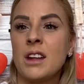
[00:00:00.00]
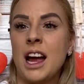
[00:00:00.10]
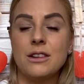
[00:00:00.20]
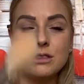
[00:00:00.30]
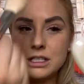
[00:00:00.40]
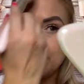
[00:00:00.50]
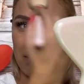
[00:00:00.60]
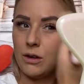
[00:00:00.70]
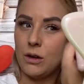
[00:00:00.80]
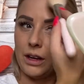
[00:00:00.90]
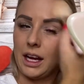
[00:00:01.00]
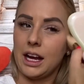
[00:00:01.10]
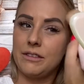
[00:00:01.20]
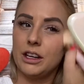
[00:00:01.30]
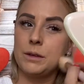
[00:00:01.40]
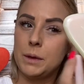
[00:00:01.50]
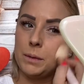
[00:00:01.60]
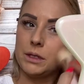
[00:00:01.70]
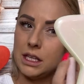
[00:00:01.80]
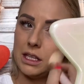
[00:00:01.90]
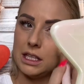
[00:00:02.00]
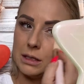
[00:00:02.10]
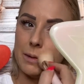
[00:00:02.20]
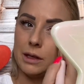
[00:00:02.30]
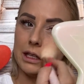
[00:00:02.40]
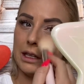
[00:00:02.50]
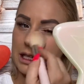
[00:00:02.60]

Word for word: I don't smell coconut. I've heard people say they smell it and they